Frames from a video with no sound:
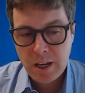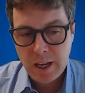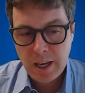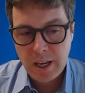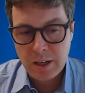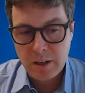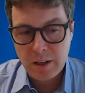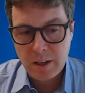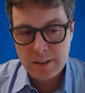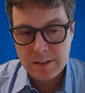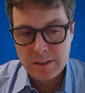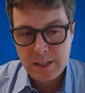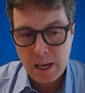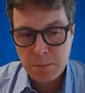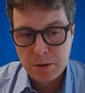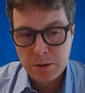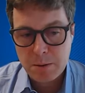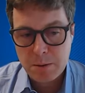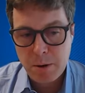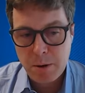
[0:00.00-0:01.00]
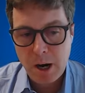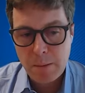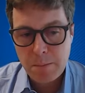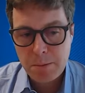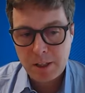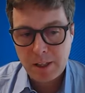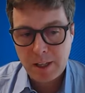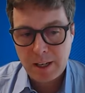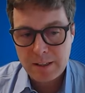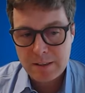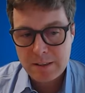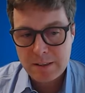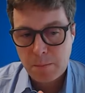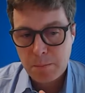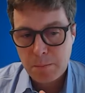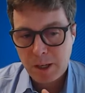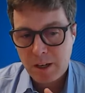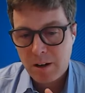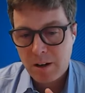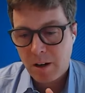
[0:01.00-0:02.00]
it is able to populate
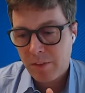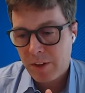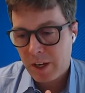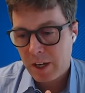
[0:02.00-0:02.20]
something called